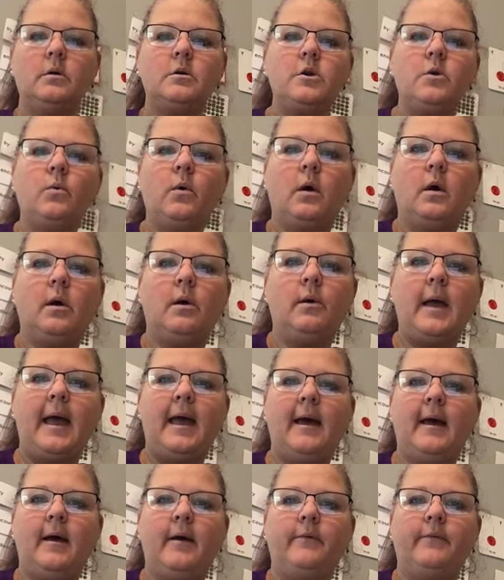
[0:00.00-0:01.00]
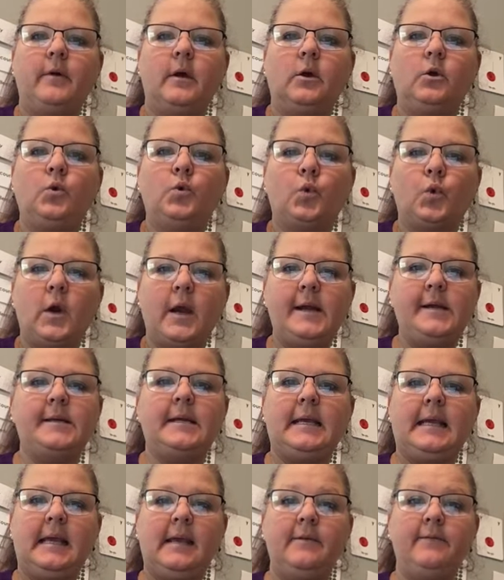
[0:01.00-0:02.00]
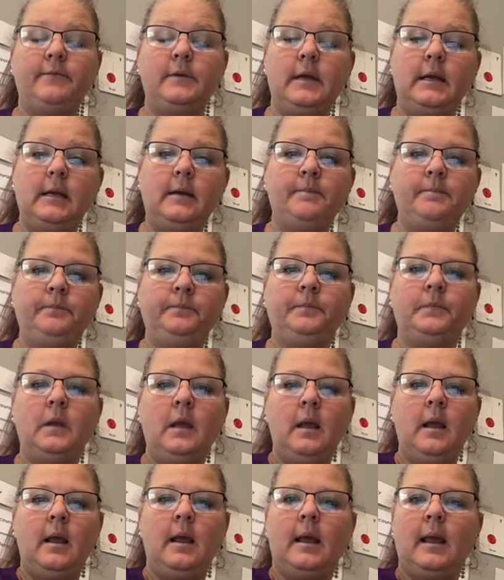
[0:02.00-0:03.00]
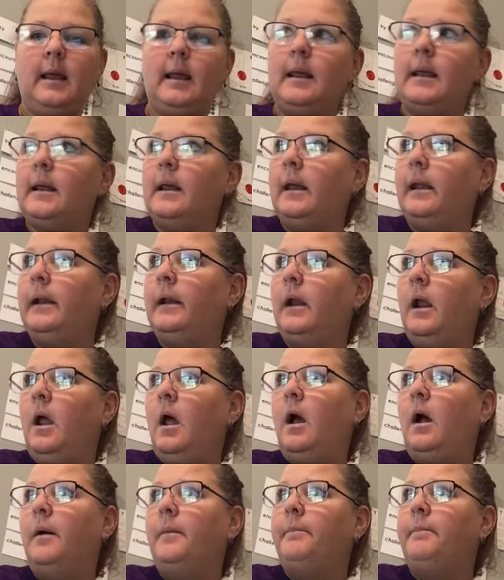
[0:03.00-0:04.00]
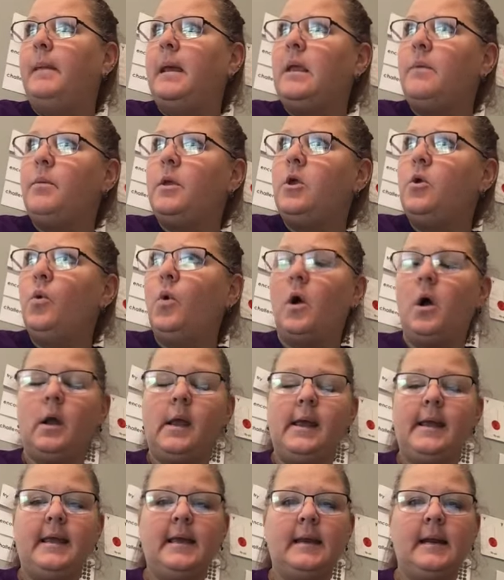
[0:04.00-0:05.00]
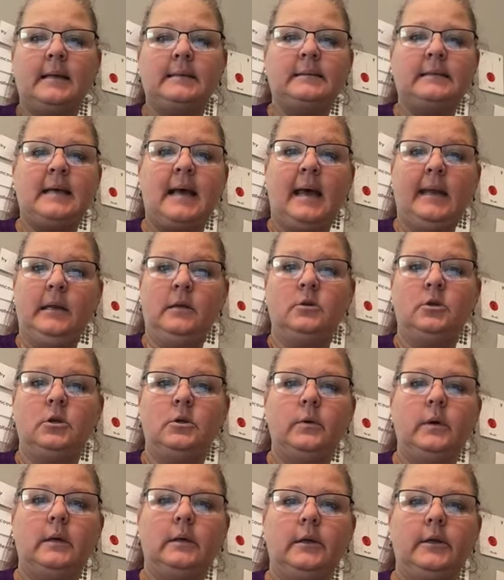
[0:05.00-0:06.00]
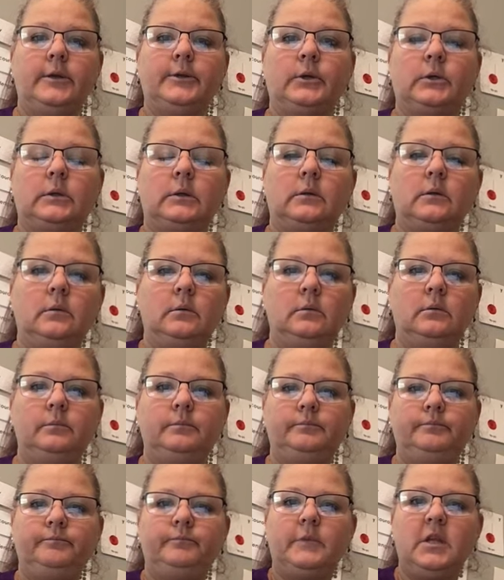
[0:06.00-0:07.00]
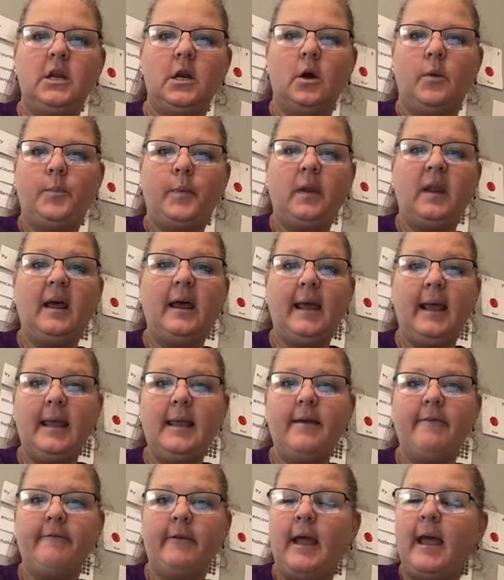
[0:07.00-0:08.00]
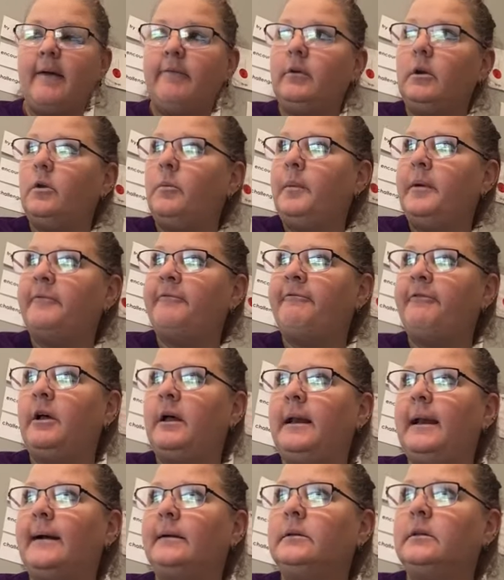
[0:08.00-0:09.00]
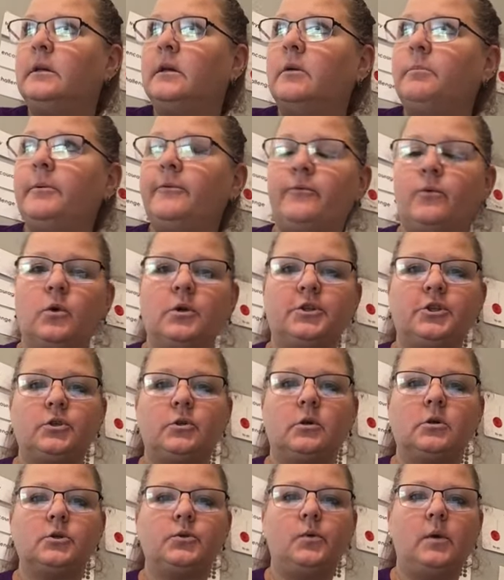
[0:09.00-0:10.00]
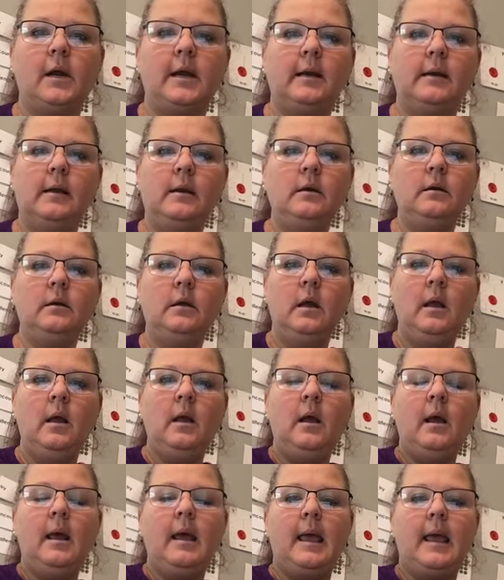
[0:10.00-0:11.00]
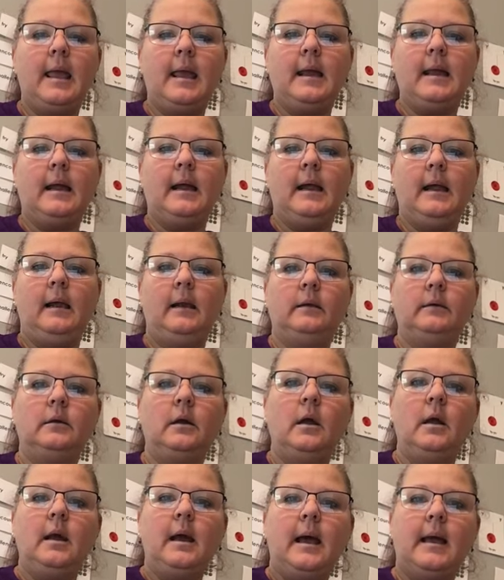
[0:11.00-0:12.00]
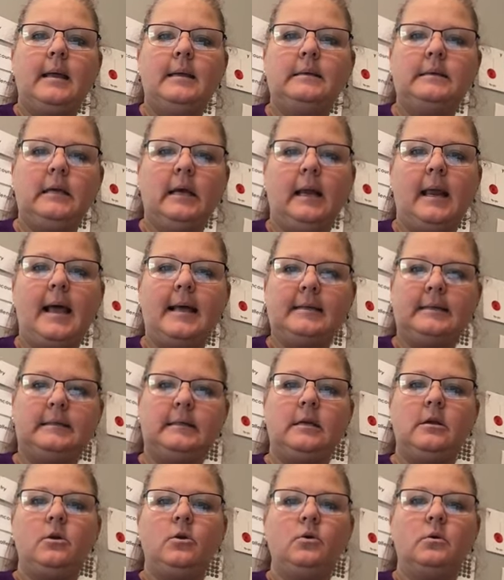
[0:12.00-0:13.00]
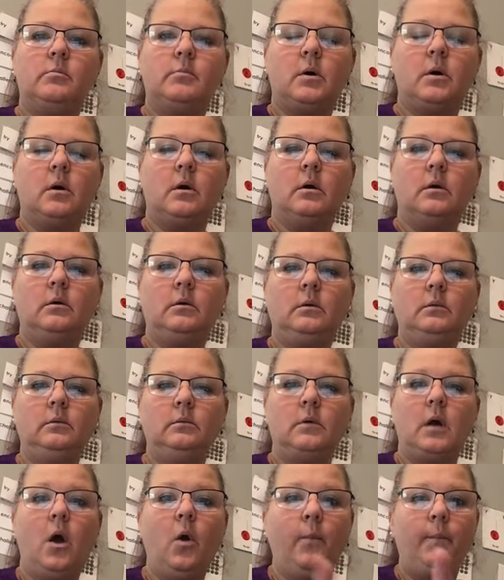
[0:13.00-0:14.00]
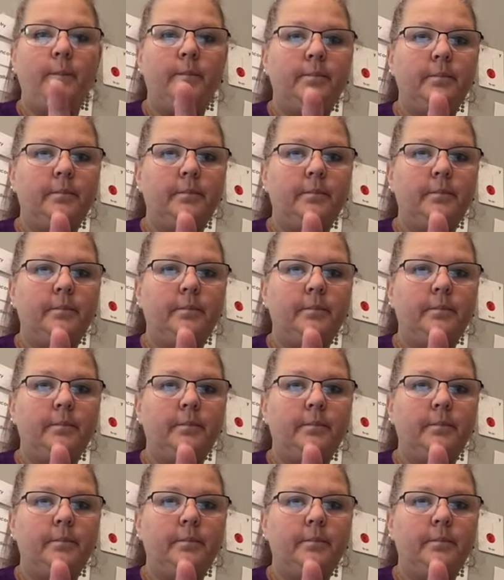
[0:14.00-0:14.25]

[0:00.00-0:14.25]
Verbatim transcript: You all have a great evening. And maybe you all can get outside and do a little, you know, play and have a little bit of fun out there before it starts raining. And until I see you tomorrow, oh,